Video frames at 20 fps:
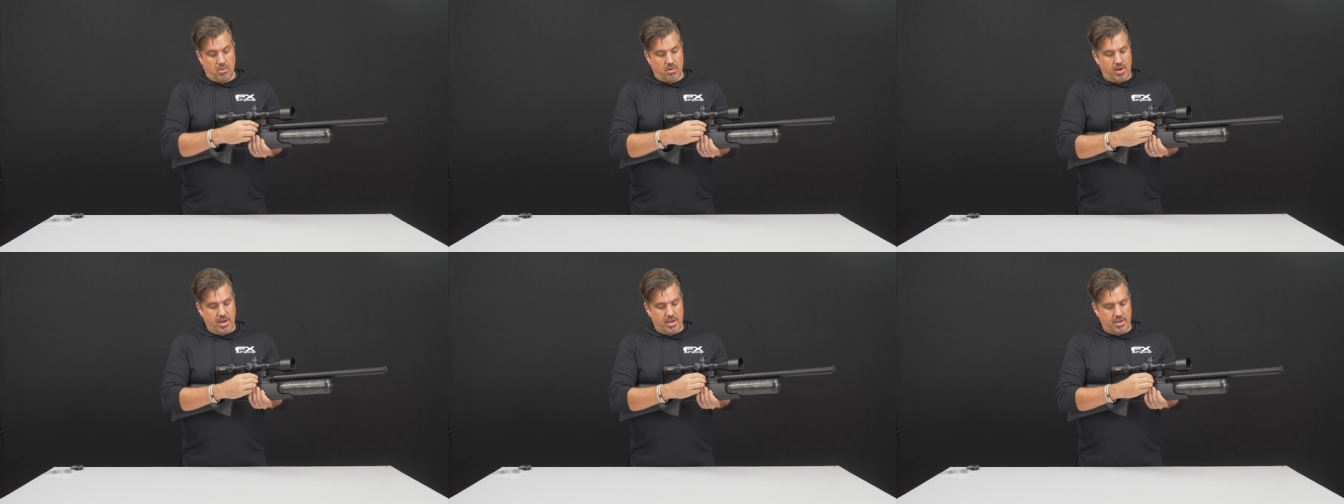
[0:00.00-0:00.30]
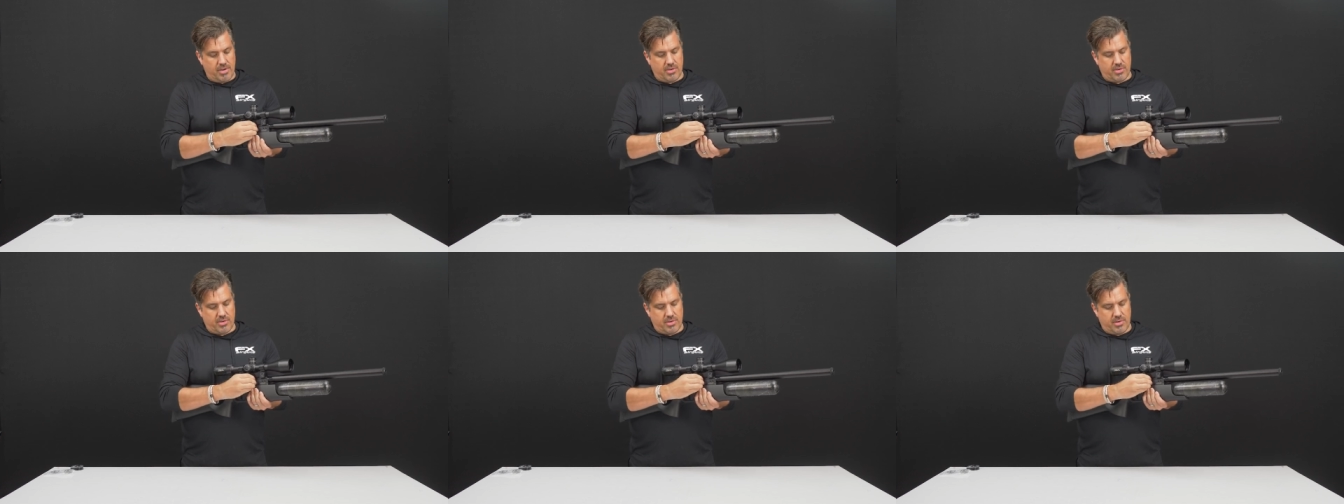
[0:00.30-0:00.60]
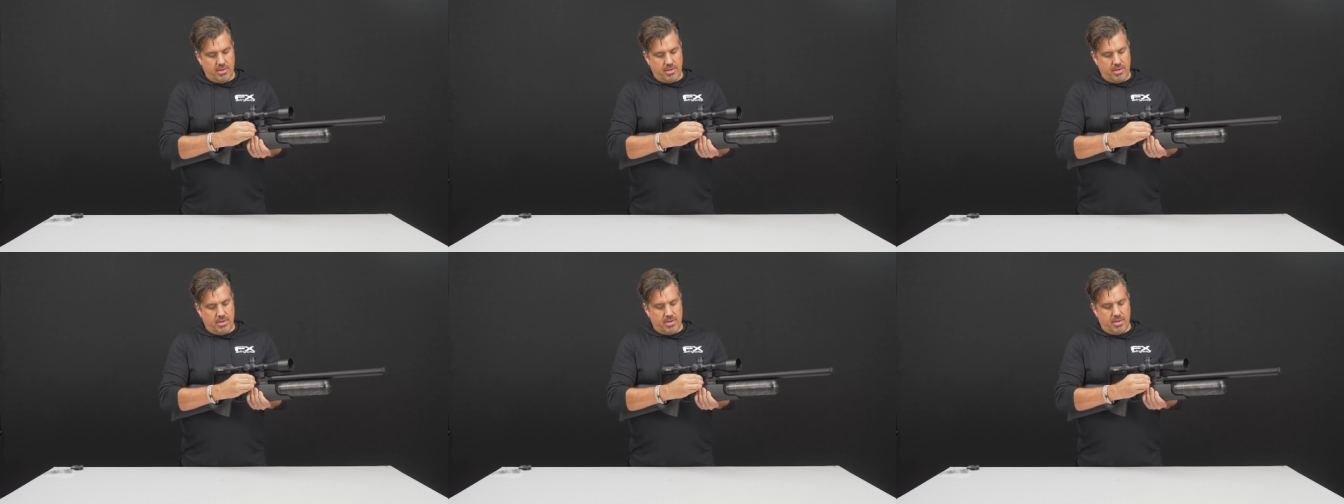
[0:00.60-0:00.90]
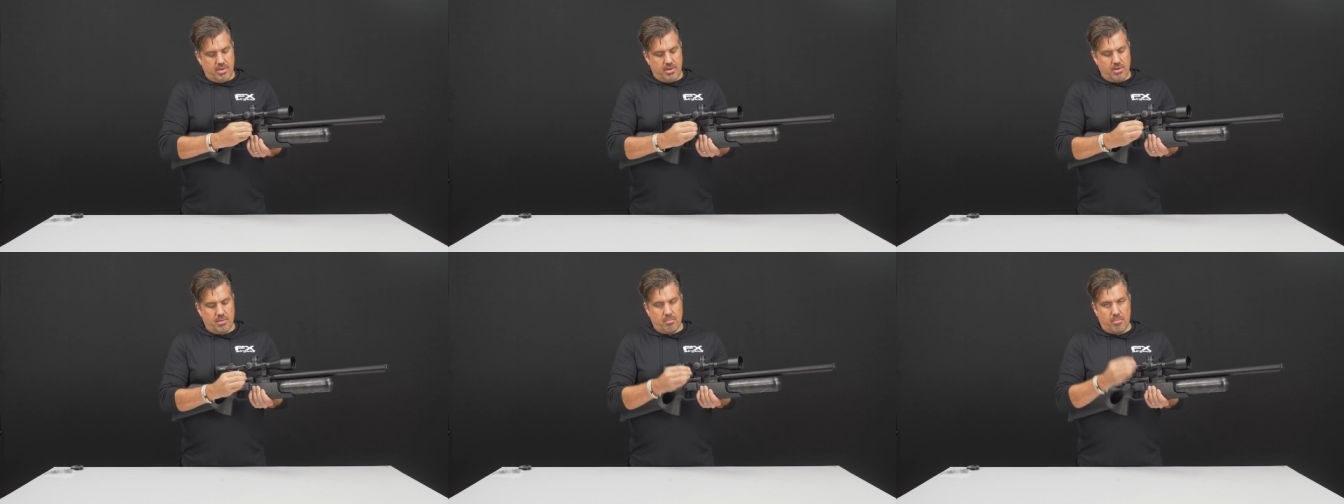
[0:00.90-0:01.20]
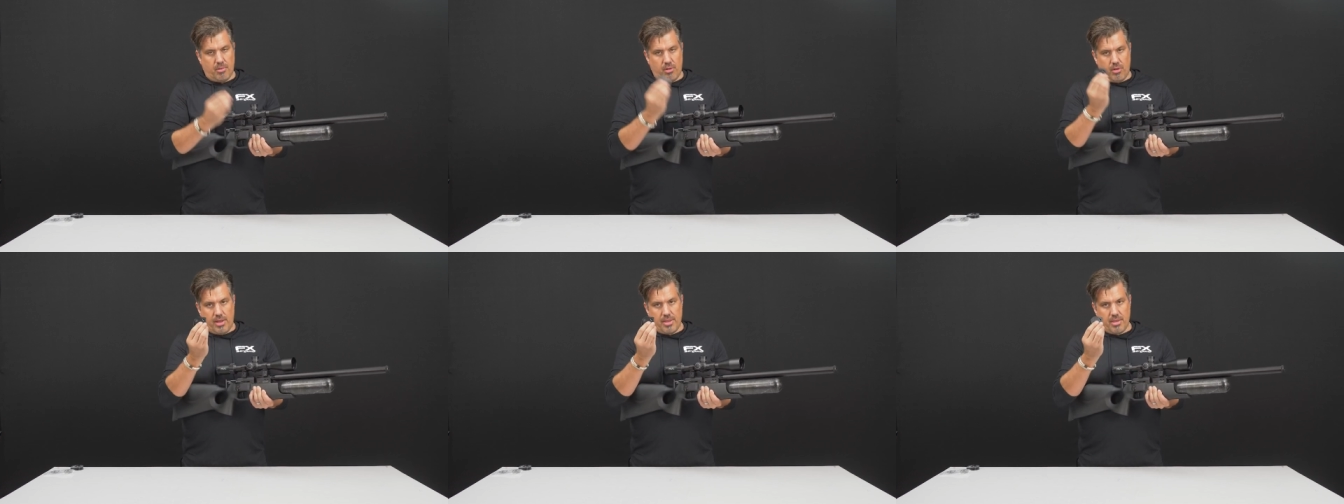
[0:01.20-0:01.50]
Great, just
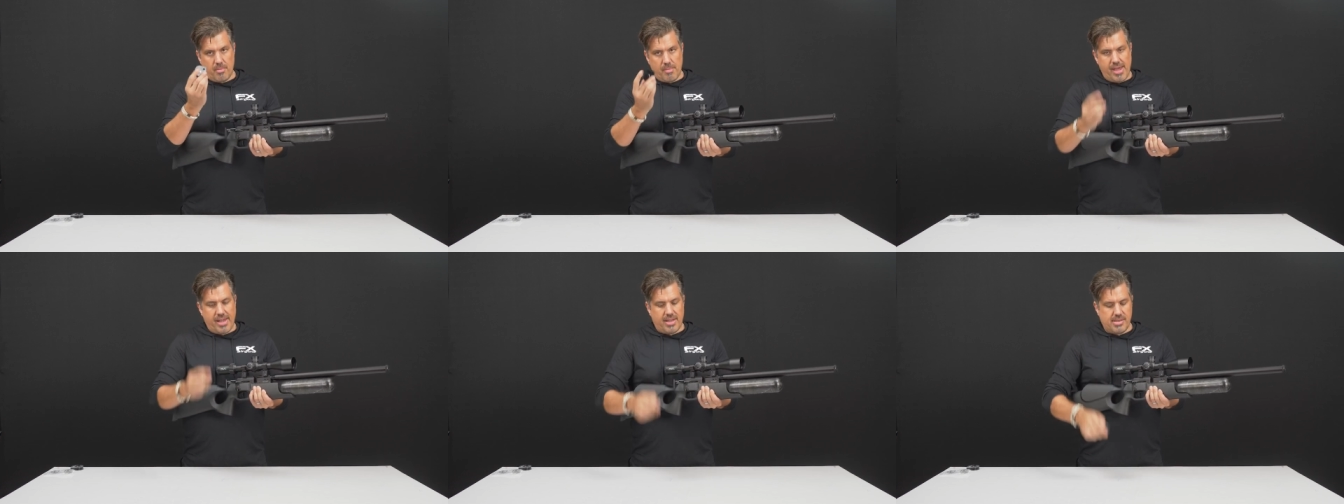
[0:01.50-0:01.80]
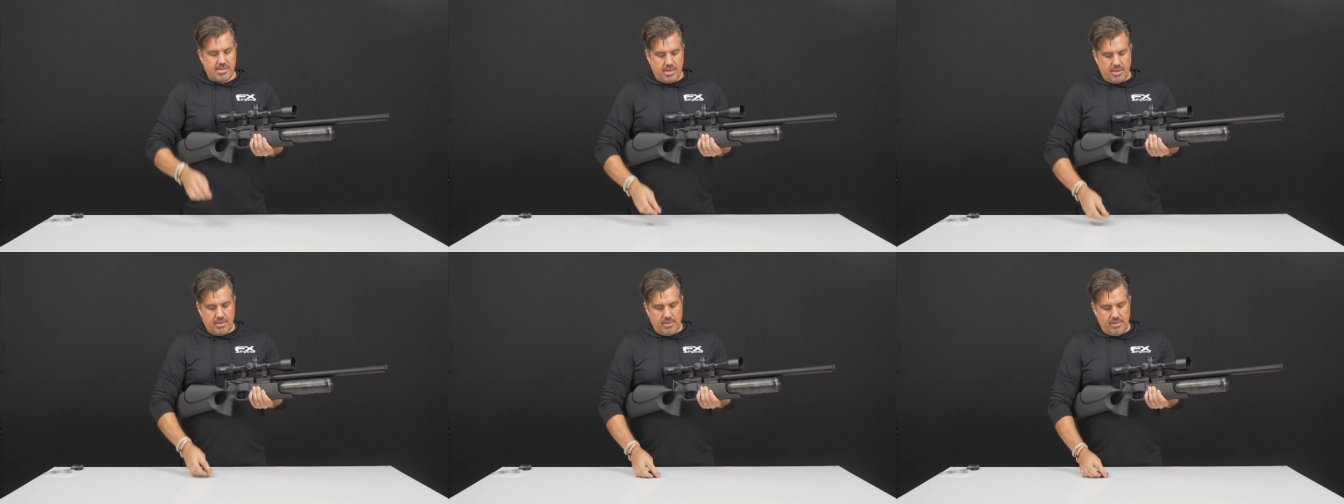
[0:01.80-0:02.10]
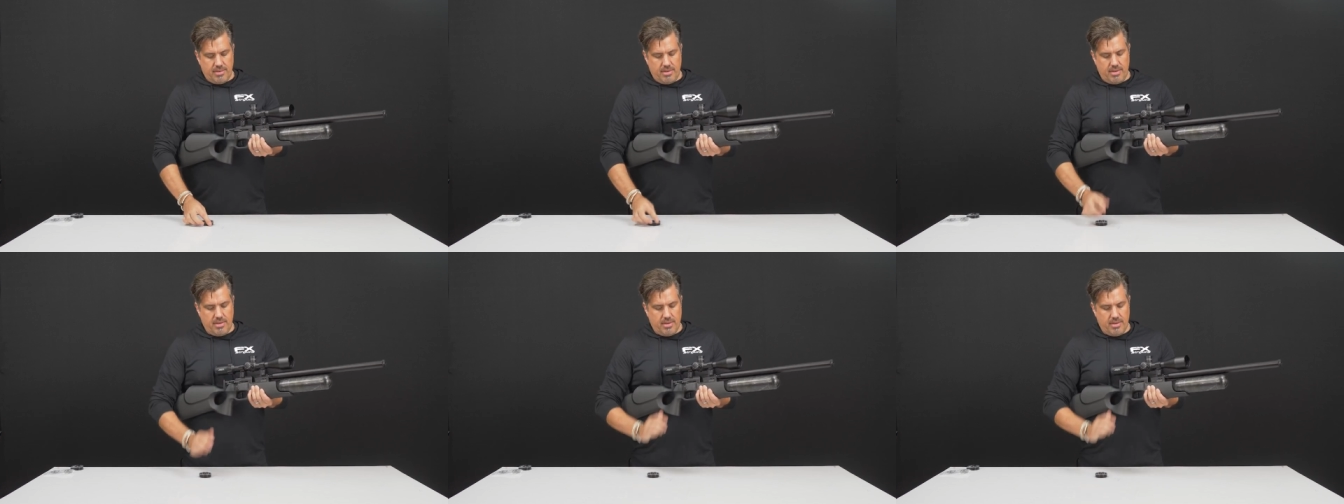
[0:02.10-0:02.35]
pull out the magazine,